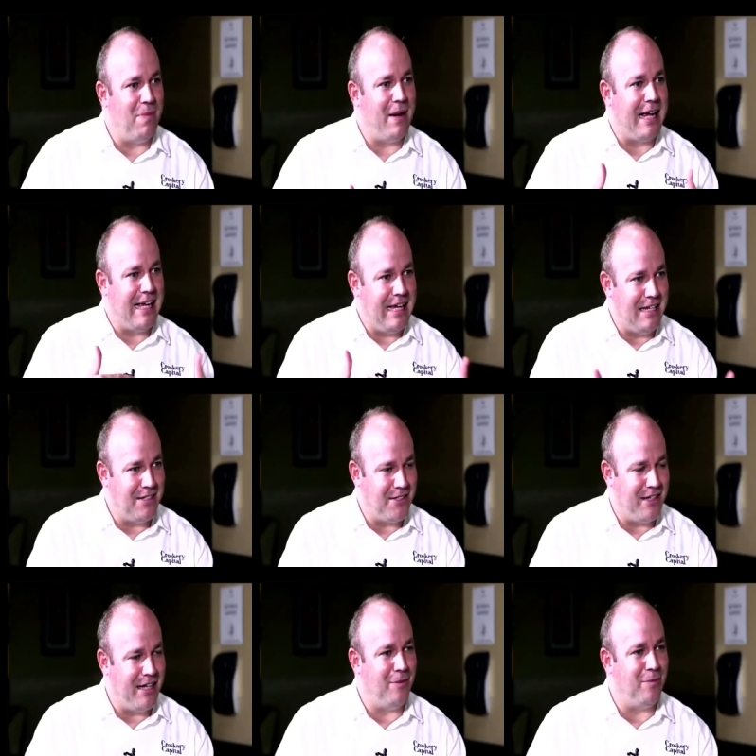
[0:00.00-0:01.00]
buy
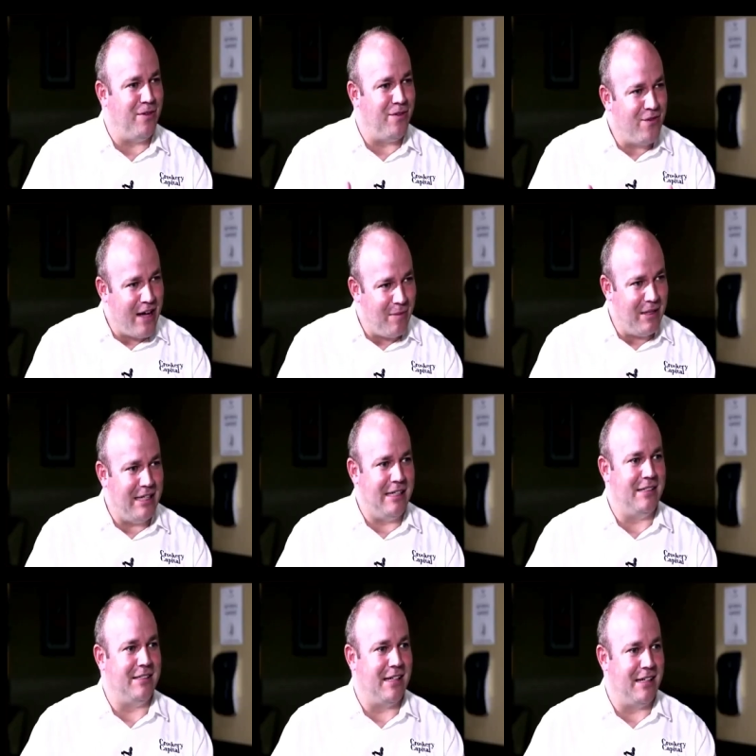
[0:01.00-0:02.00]
into helping
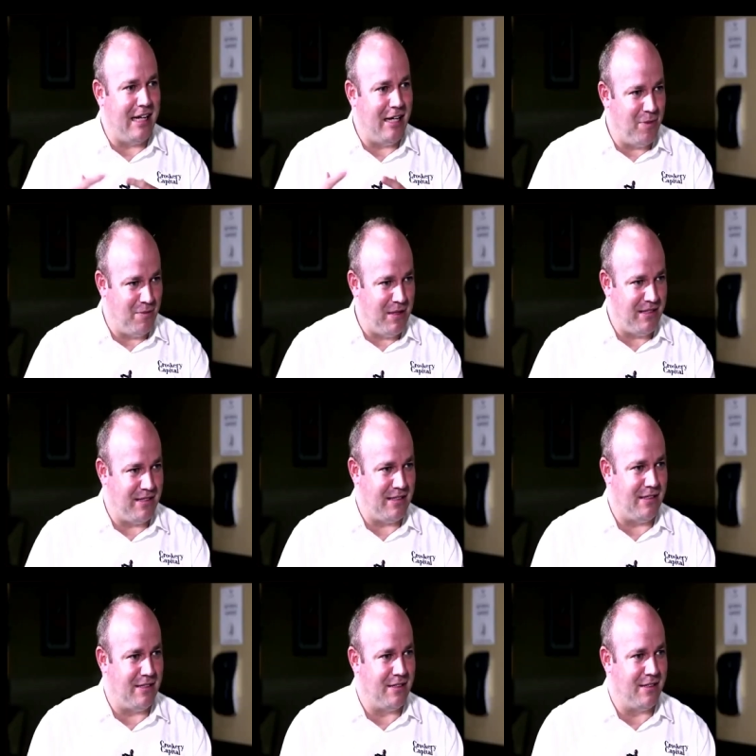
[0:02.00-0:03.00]
families and helping
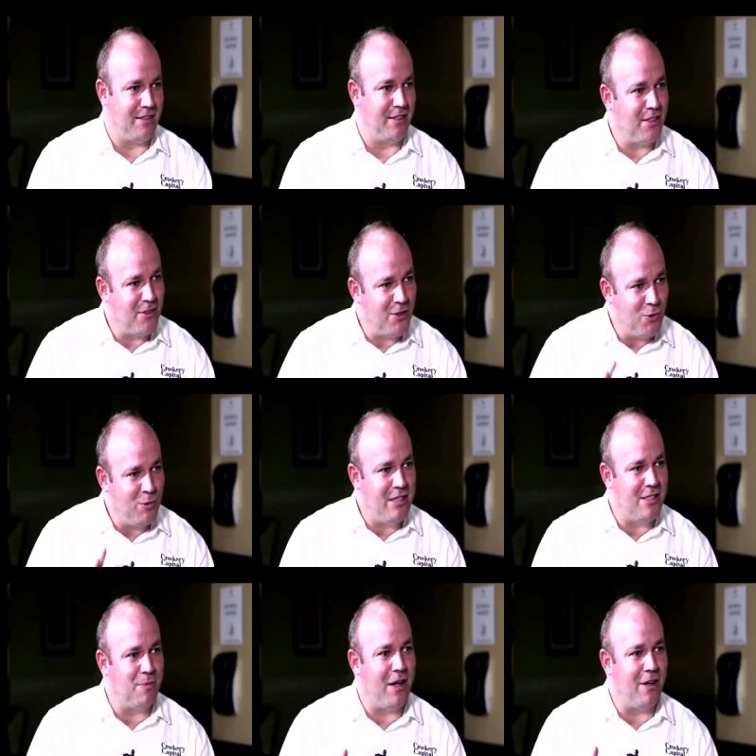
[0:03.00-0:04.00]
businesses. Because there's a sweet
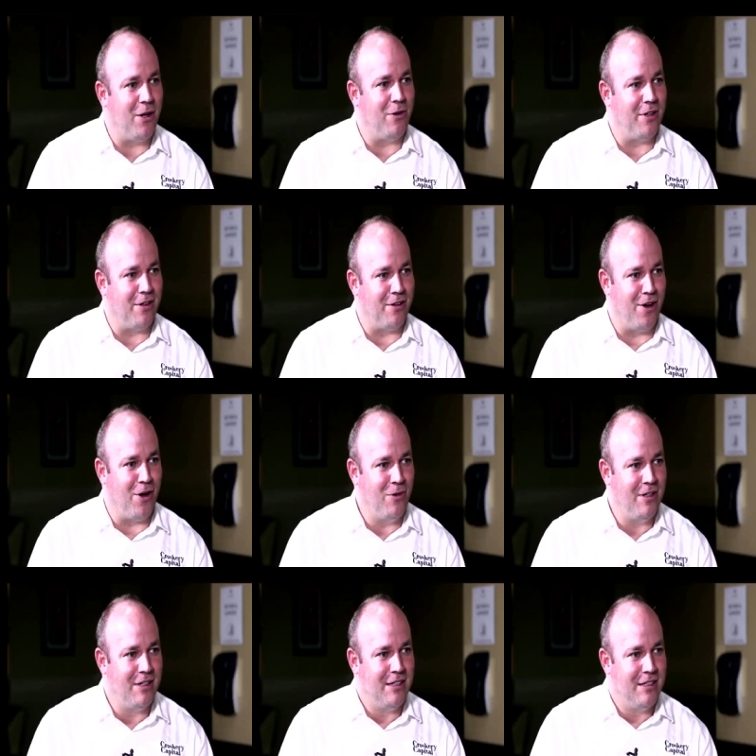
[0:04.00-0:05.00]
spot out there
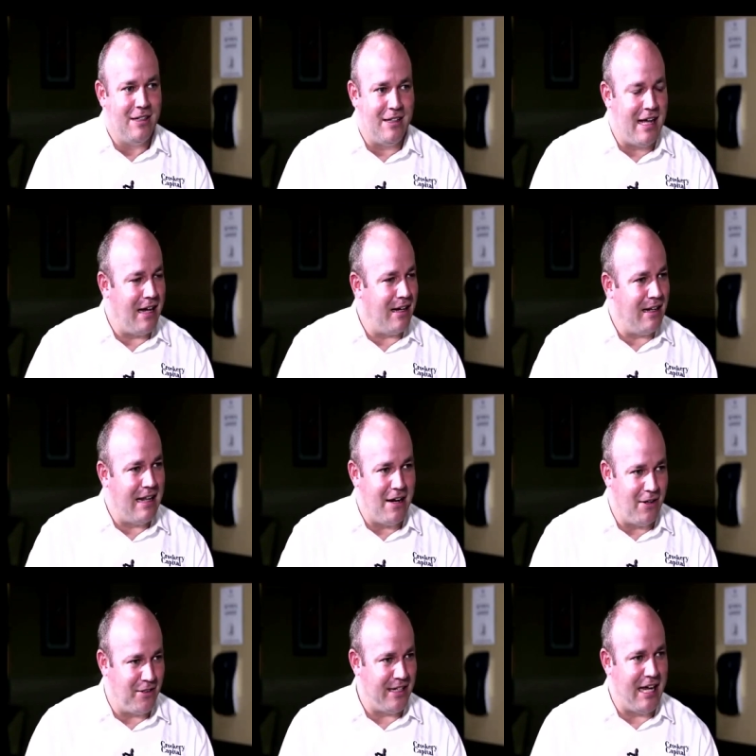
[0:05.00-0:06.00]
now that
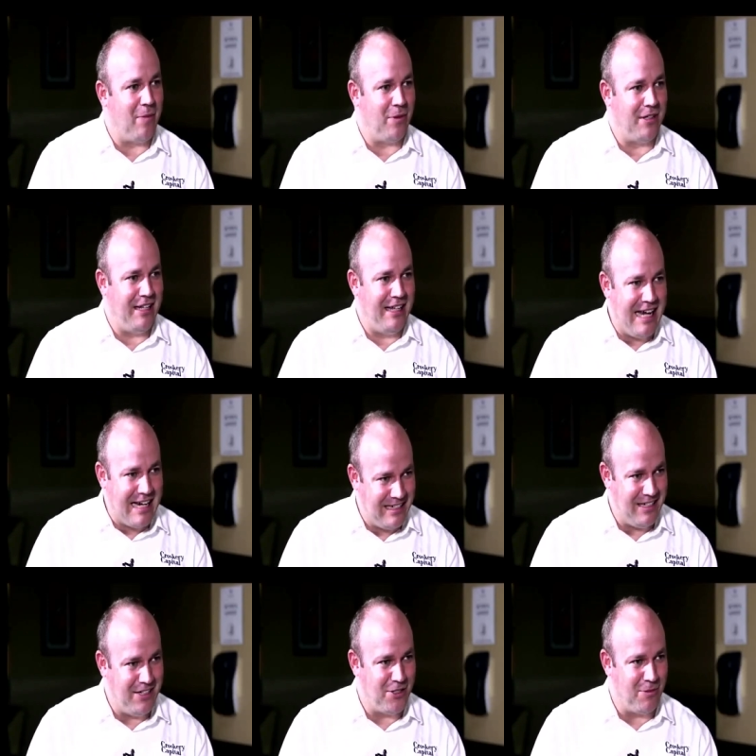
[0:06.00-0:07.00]
doesn't happen yet
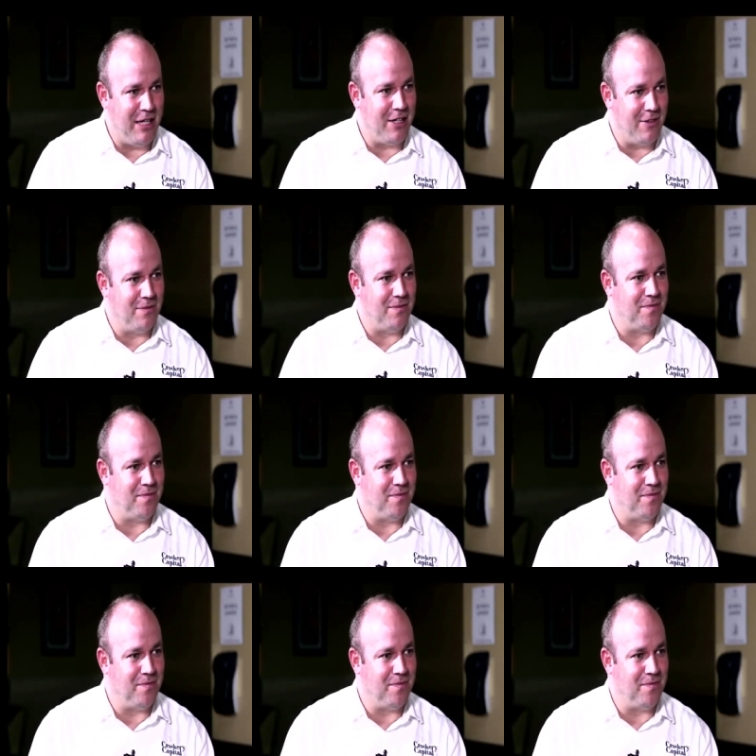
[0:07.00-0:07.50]
in Jamaica.